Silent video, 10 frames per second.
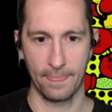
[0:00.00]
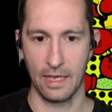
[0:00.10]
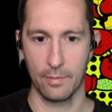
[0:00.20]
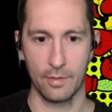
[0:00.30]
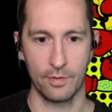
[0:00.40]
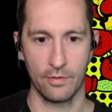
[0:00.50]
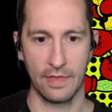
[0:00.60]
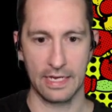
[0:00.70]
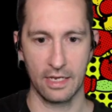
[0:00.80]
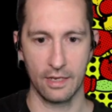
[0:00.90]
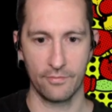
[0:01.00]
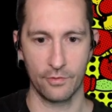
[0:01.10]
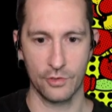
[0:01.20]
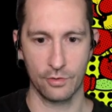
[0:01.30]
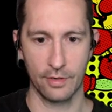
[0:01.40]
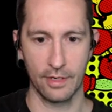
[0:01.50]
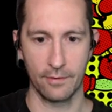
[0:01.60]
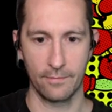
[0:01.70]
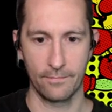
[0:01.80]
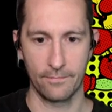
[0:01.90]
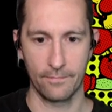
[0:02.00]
Yeah, I'm gonna blow that guy up for sure now.